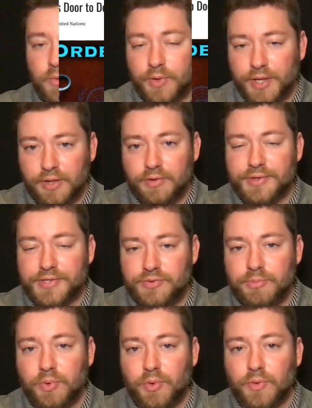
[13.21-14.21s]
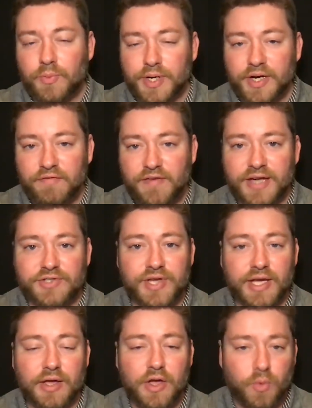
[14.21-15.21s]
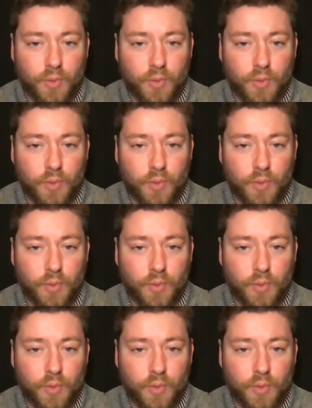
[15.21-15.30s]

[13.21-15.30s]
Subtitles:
Well, here in this report, we're going to fact check